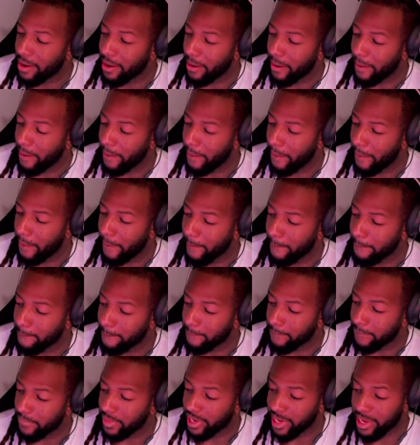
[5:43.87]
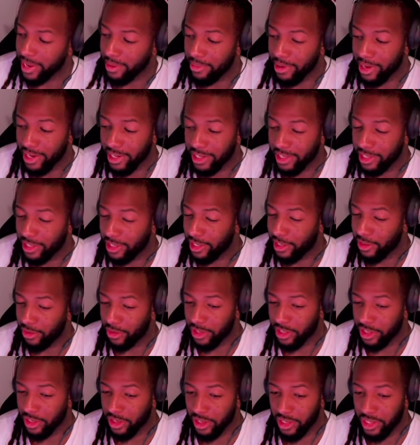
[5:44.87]
Um, but yeah, basically it
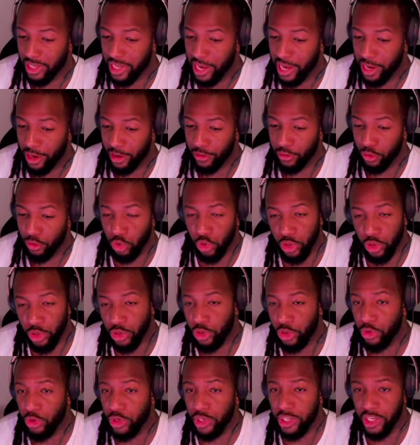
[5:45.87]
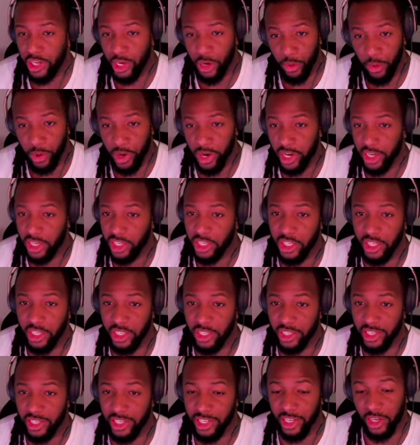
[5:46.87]
was a lot of Uryu and Yo and,
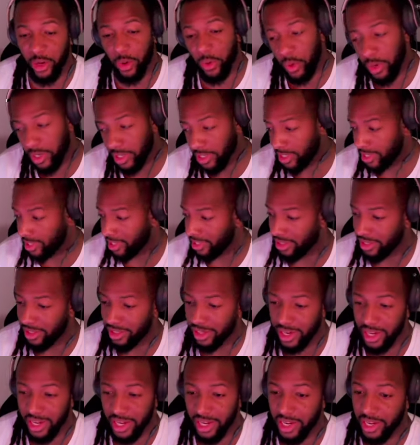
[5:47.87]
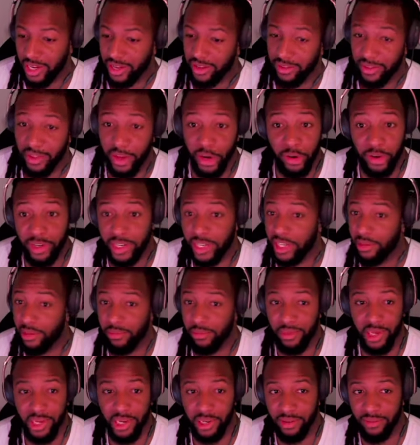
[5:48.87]
and the Quincy's. They're deep,
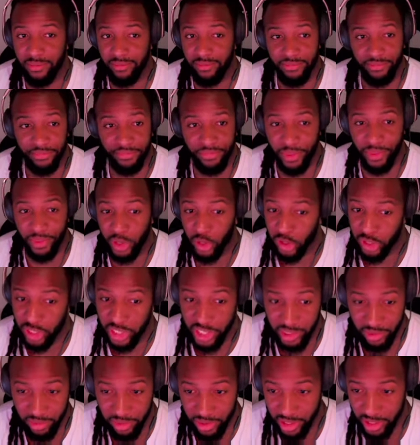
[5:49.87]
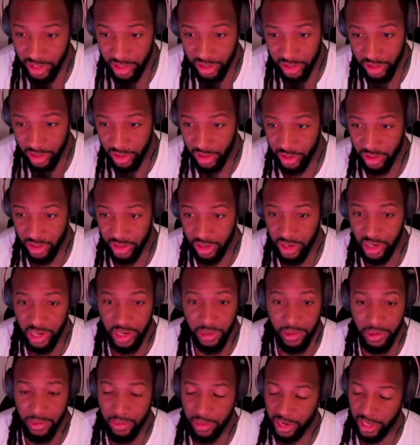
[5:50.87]
man. They're deep. They're none to
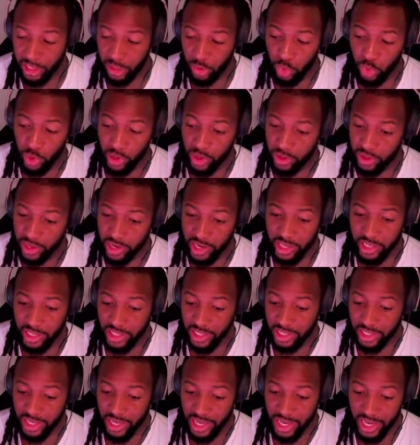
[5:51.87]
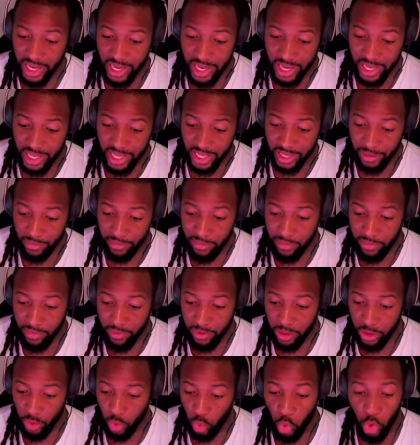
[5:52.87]
be messed with. And it's the,
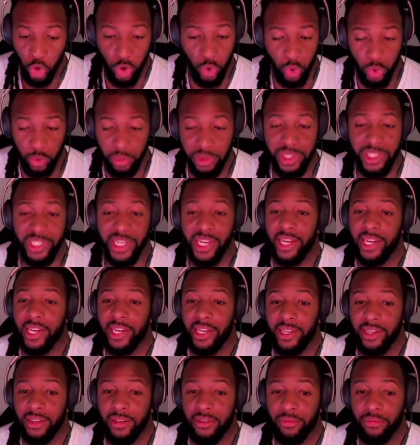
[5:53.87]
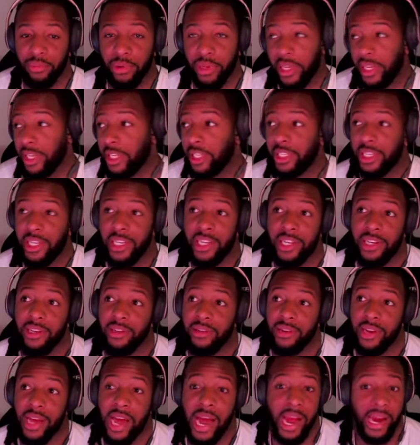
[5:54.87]
the war will be taking place in
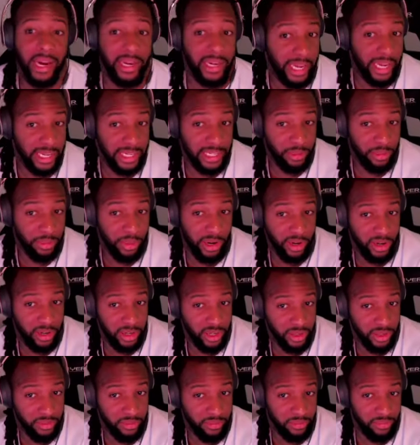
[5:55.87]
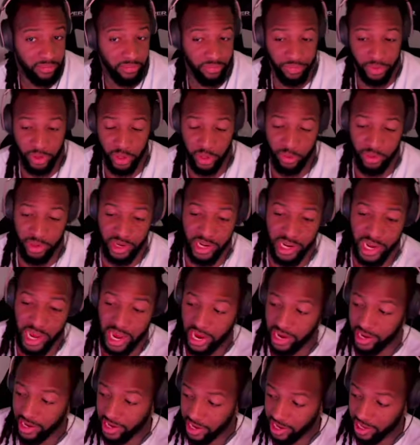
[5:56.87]
nine days, apparently. It'll be
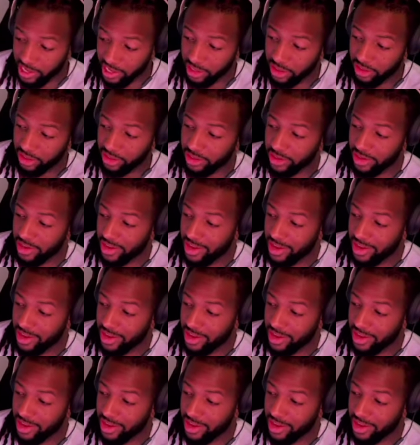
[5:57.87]
nine days.